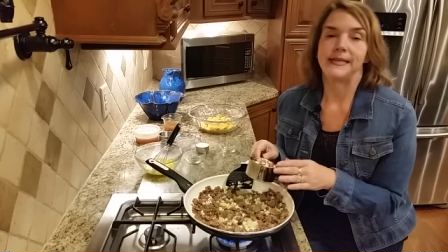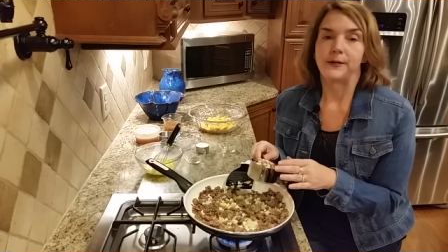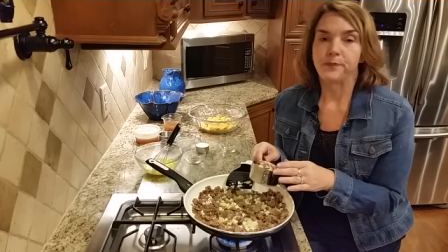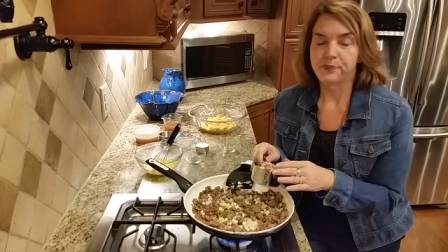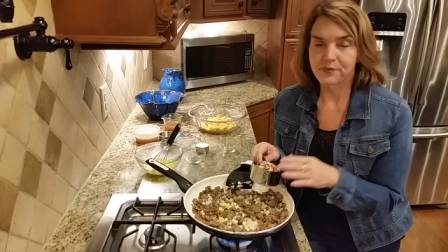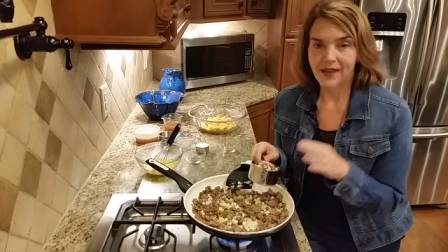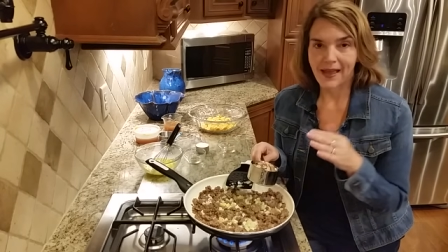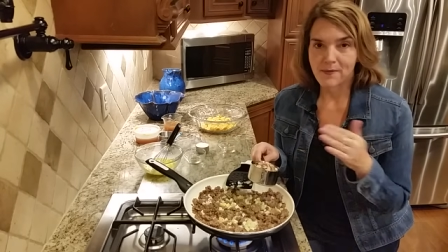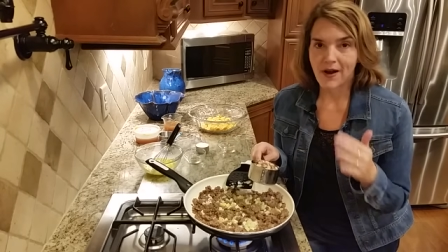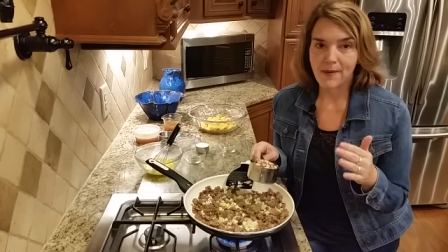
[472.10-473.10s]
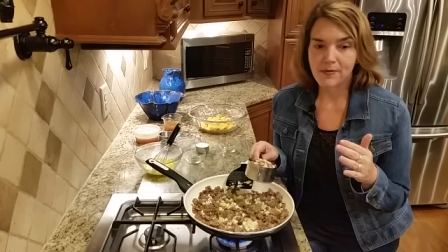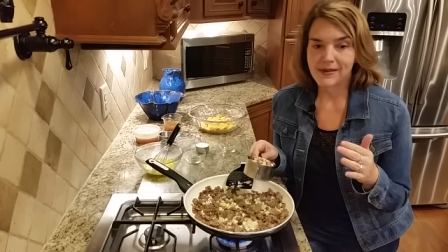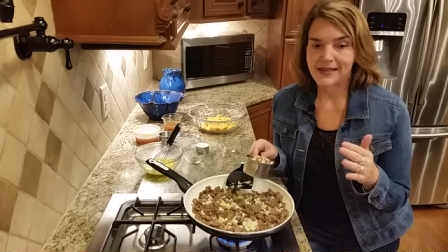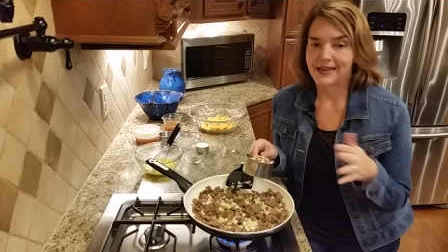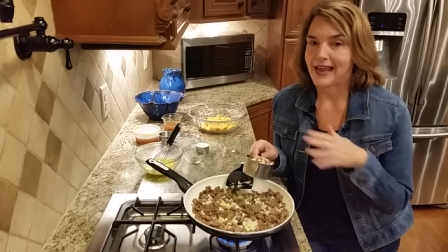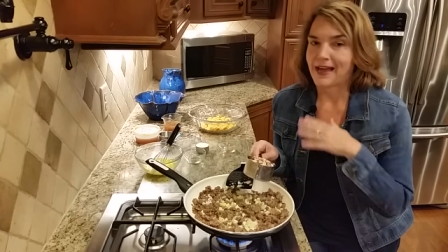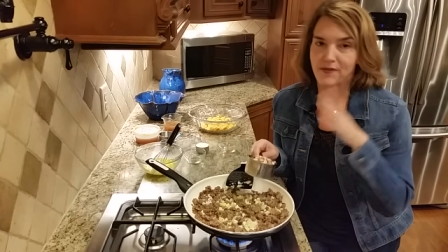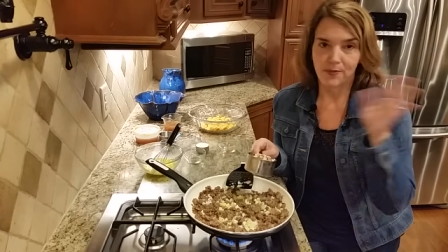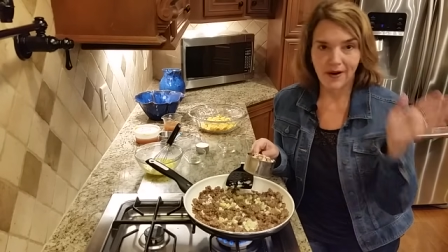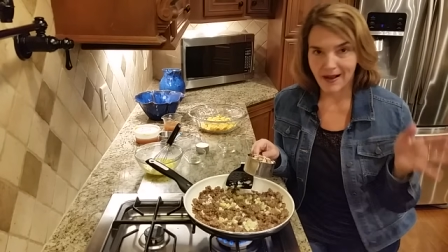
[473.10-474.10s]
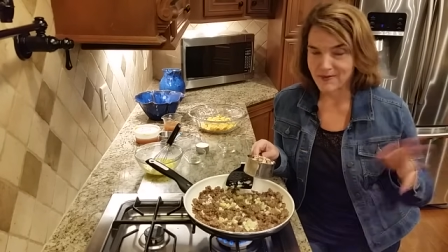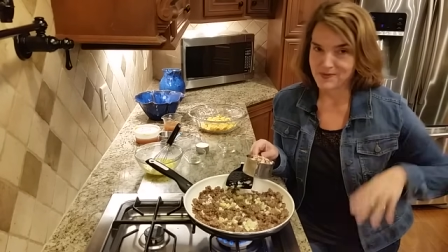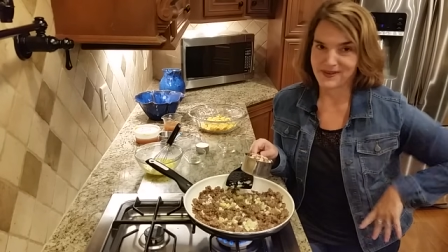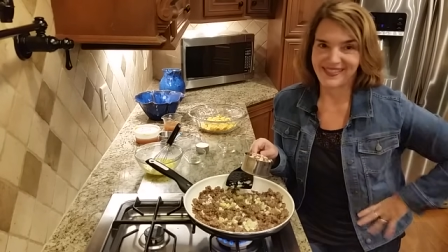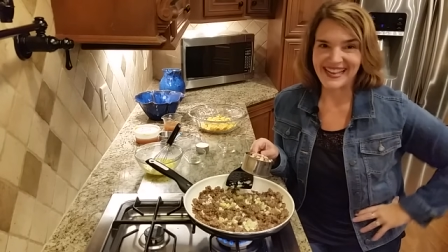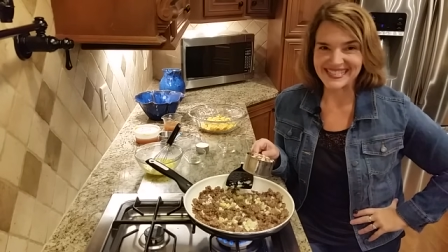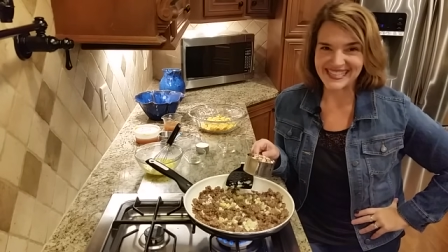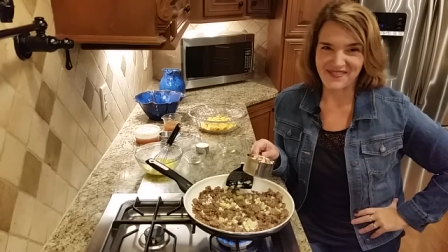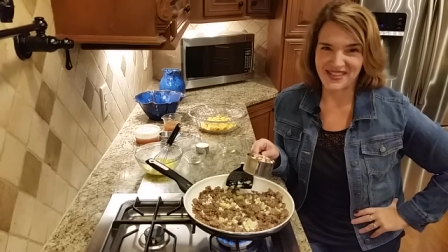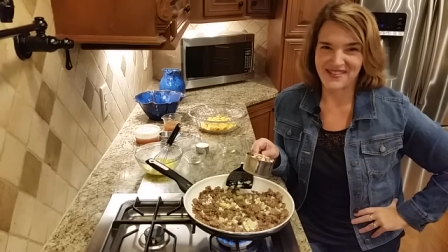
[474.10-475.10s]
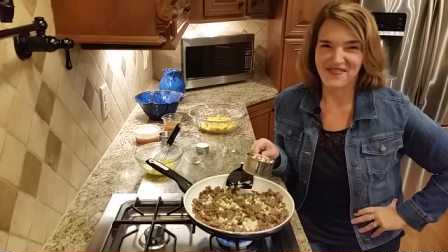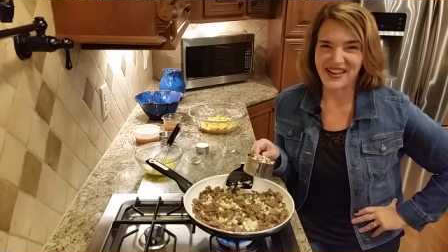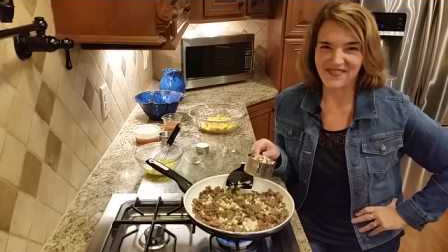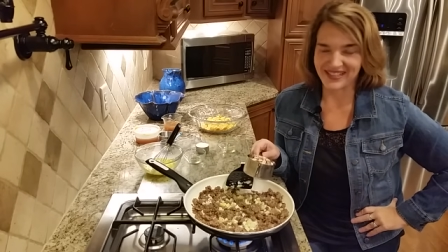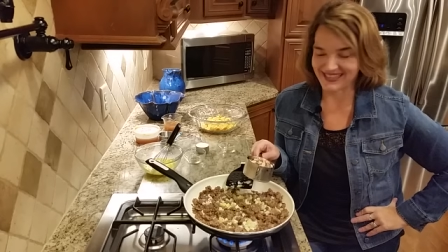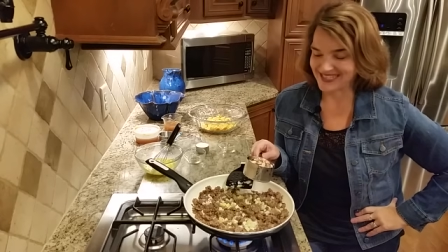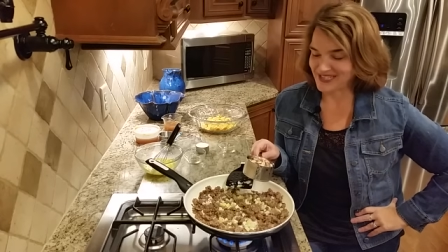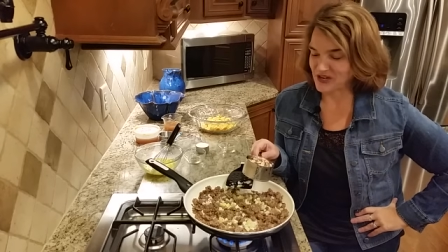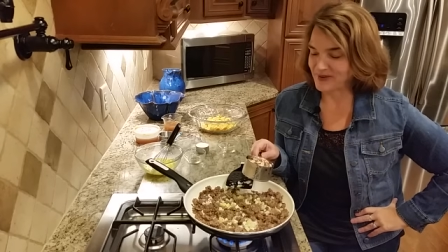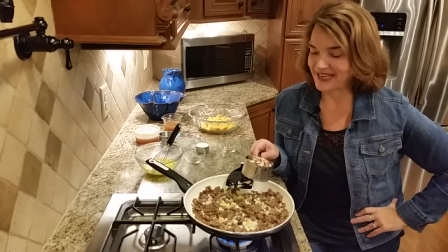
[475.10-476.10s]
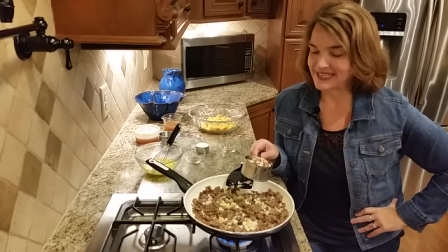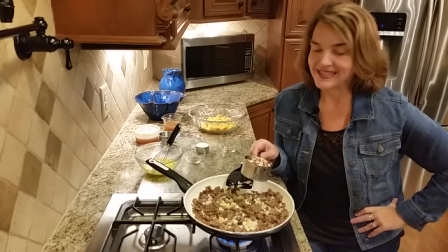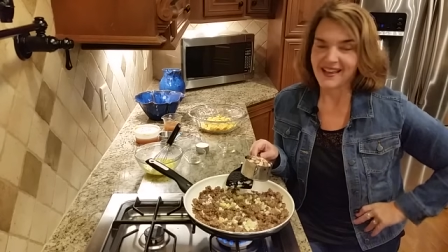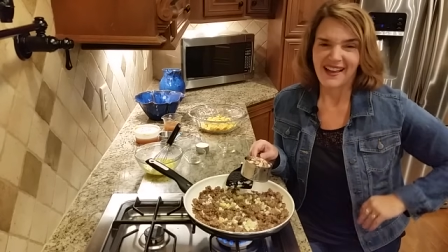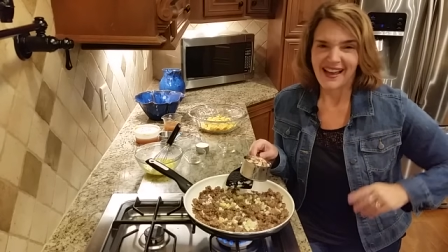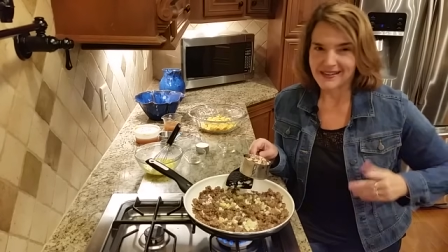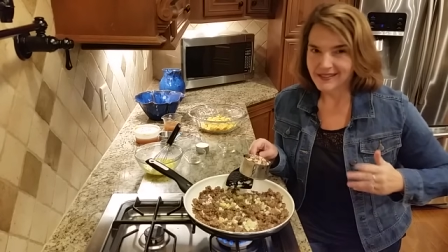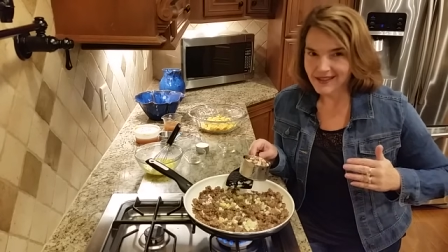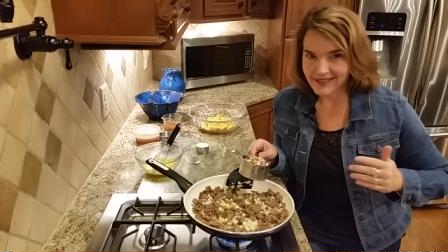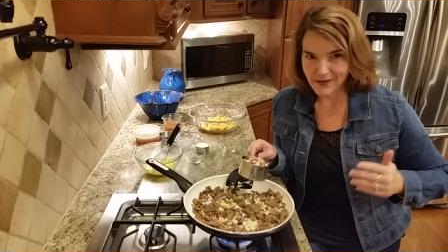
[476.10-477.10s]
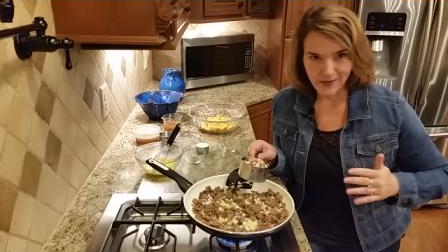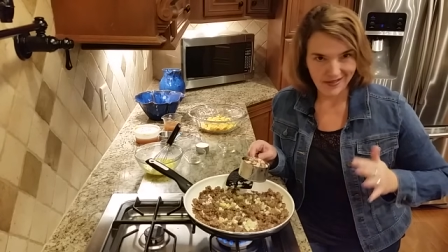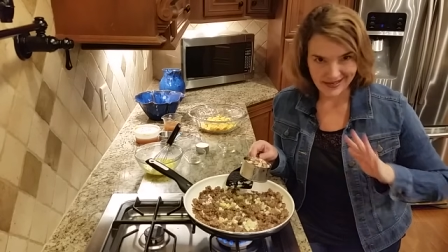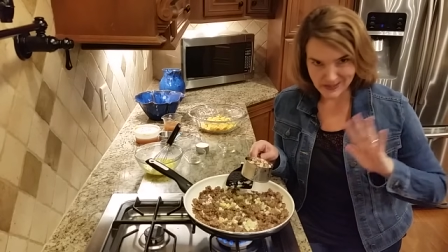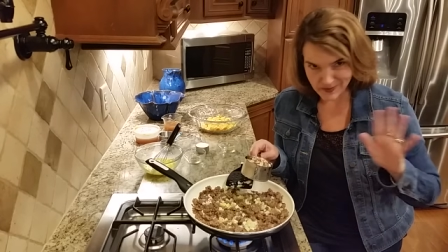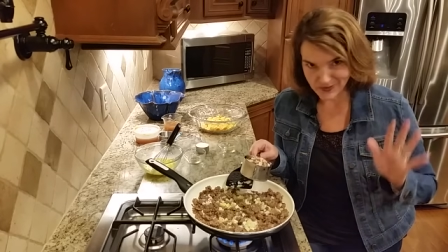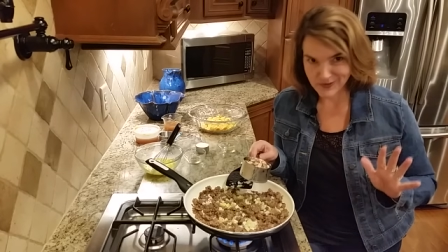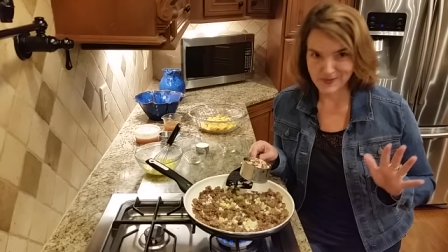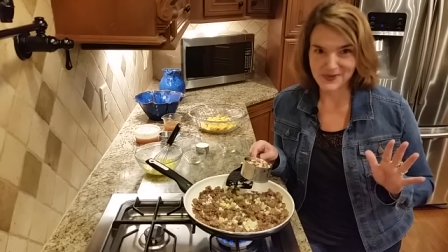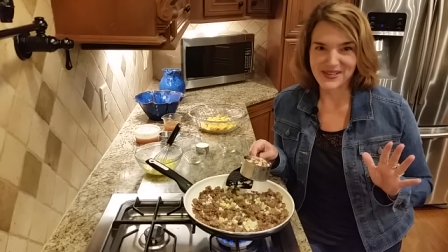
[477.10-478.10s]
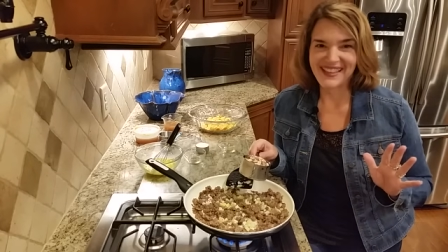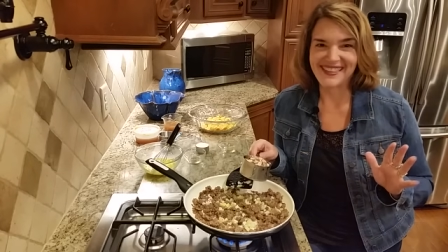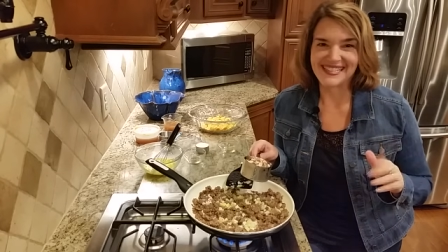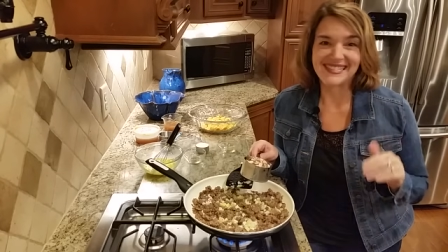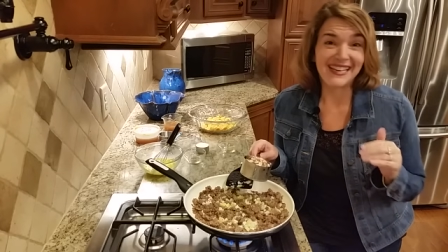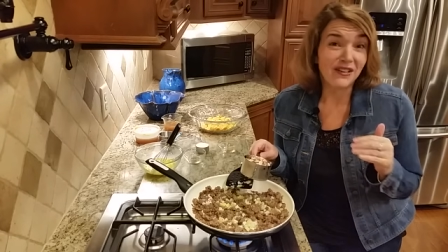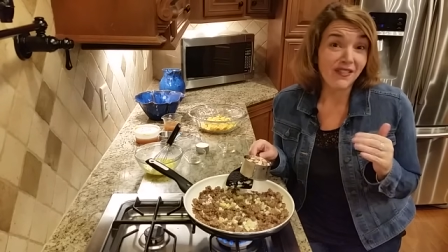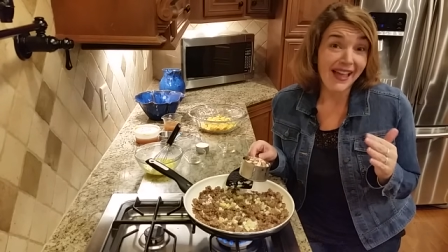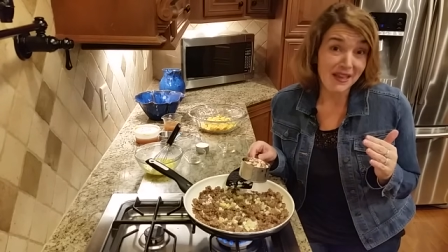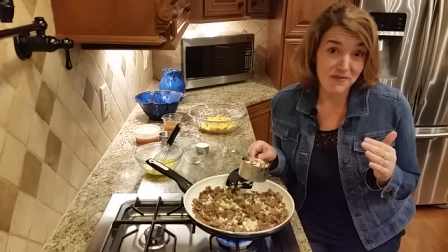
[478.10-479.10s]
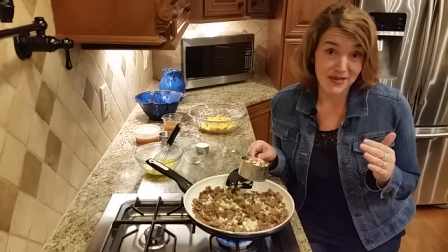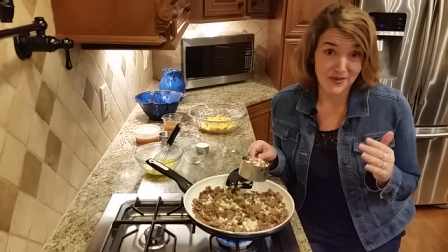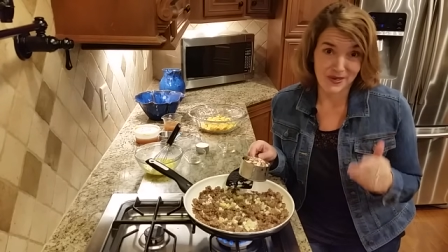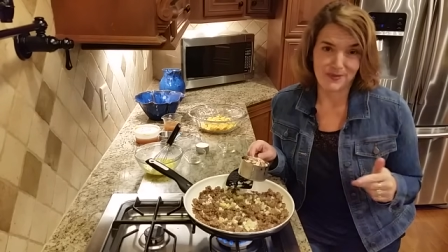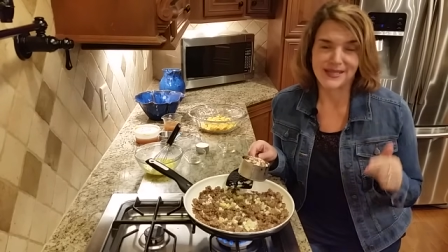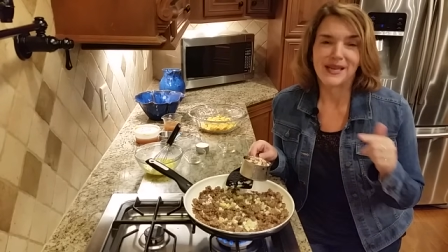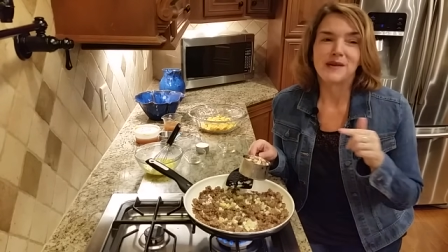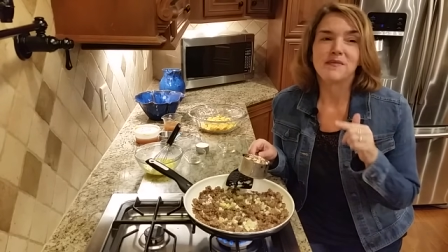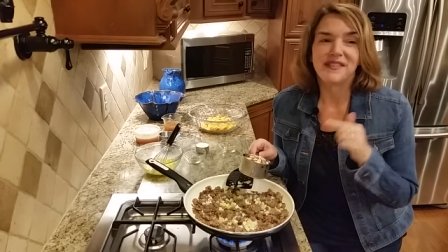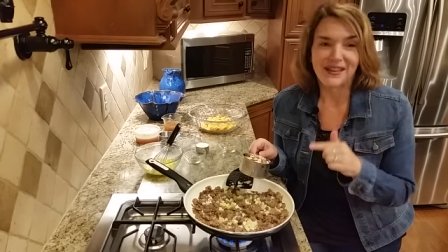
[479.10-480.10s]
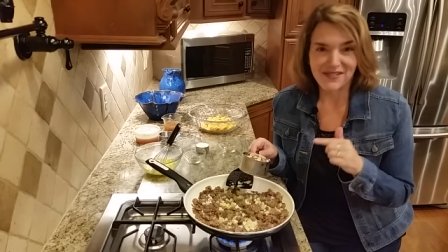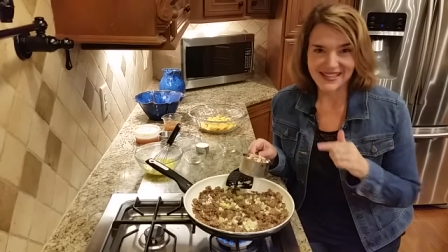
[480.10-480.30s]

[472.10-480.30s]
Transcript: Now, I'm probably going to have a problem with Thanksgiving with the family this year because I don't think they realize mushrooms are in this. They don't like mushrooms, but they